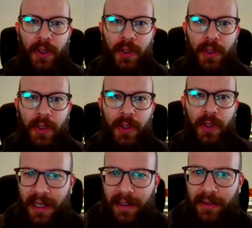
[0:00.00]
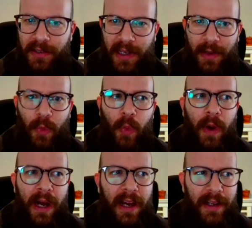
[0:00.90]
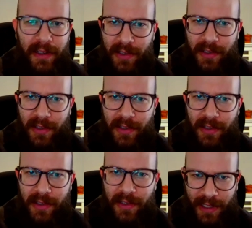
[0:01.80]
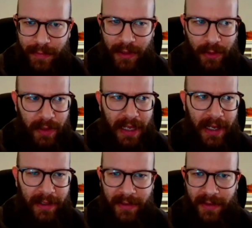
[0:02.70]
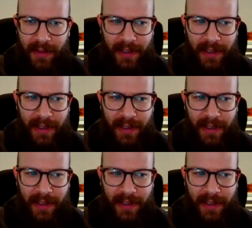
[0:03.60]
users can't understand why the score was given to that